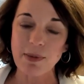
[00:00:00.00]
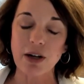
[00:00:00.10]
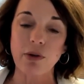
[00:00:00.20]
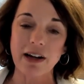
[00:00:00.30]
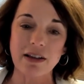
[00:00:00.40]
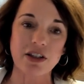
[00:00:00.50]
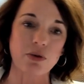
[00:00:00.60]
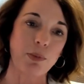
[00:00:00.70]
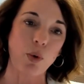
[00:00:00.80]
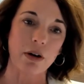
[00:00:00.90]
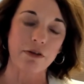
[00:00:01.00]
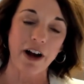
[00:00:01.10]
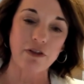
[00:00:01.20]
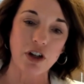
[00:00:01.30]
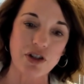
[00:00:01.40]
me to write this report
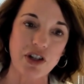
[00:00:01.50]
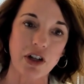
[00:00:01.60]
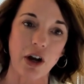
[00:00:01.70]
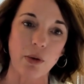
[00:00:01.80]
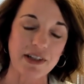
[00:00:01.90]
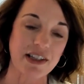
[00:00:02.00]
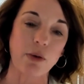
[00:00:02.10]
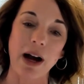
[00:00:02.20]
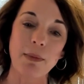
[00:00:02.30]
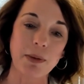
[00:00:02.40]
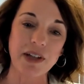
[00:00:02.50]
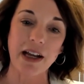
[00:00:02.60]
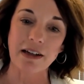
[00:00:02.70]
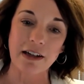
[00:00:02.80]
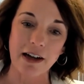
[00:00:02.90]
5 years ago, and so I'm
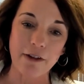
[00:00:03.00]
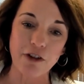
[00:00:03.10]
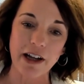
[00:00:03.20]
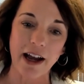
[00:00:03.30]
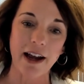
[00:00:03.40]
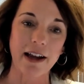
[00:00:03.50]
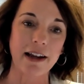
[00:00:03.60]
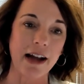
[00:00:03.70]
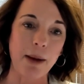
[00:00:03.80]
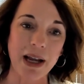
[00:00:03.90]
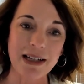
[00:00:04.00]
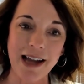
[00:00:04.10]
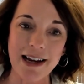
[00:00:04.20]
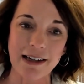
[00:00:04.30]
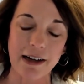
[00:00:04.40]
updating it every day and I'm
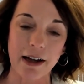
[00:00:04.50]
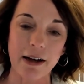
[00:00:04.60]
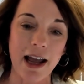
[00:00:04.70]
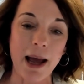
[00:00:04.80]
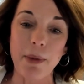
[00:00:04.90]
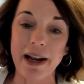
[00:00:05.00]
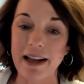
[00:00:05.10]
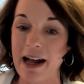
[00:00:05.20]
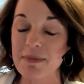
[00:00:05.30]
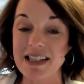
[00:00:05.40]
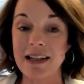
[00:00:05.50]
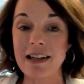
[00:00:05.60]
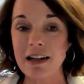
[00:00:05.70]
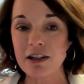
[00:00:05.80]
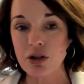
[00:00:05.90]
maintaining it. And I'm
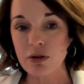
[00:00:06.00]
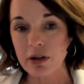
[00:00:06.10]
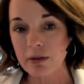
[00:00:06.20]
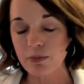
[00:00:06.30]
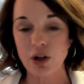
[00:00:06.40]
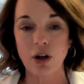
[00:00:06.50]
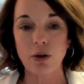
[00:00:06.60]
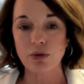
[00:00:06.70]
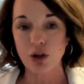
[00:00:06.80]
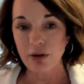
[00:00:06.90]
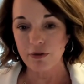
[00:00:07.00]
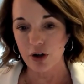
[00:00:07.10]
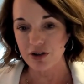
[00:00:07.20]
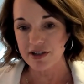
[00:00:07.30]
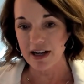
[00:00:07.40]
sending it into the,
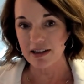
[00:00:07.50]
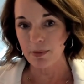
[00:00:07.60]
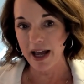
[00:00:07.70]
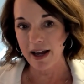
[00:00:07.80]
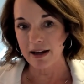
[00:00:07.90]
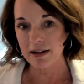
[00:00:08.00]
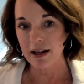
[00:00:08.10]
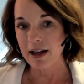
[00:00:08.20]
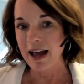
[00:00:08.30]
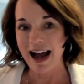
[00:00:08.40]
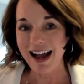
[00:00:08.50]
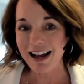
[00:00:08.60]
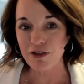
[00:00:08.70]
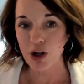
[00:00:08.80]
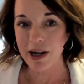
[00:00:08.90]
universe at the bank. I
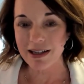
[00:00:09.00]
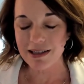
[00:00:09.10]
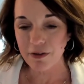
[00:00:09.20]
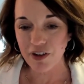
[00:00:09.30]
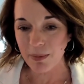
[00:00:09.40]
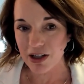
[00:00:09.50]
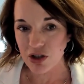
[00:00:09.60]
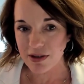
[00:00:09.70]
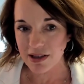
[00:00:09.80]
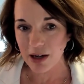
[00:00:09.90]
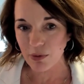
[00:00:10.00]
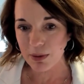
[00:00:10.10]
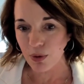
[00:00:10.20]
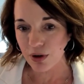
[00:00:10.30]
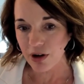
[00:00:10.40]
have no idea if anybody's using that
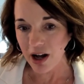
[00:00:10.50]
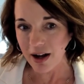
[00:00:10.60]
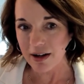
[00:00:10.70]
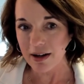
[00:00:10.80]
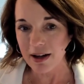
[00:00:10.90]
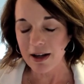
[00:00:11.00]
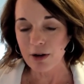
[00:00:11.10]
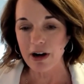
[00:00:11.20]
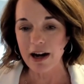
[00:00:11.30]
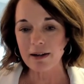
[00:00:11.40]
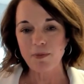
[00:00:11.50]
report or not, right?